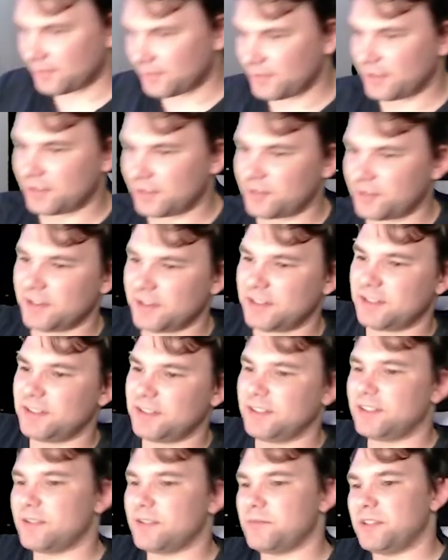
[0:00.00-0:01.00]
It's great to
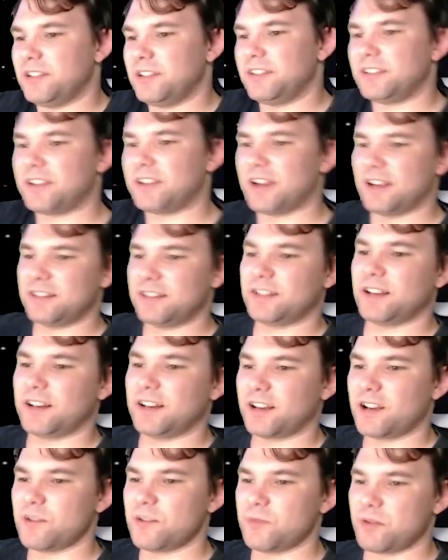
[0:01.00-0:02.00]
see some of these guys kind
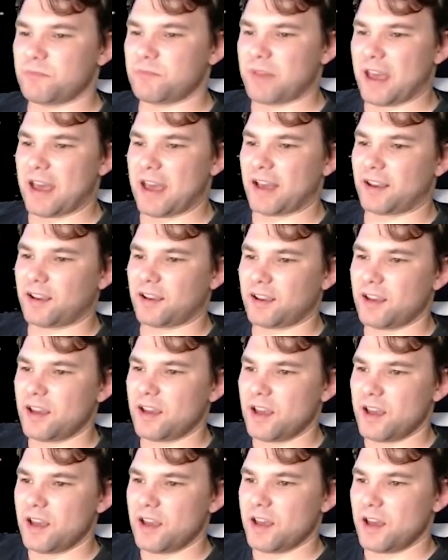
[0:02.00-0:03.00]
of coming back,
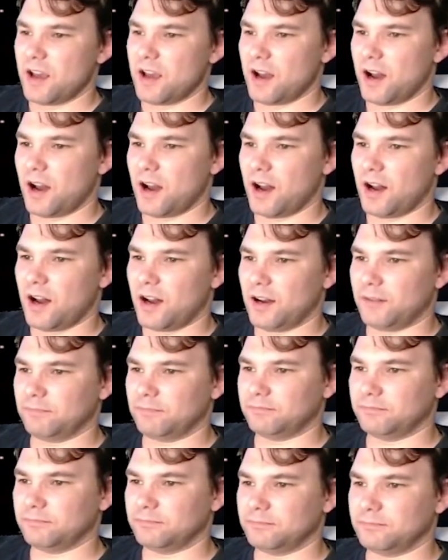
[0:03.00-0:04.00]

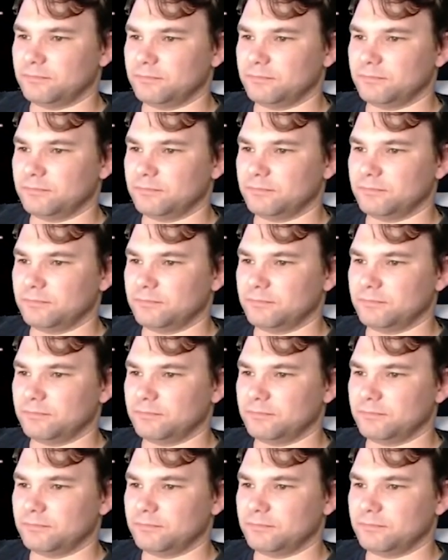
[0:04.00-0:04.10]
um,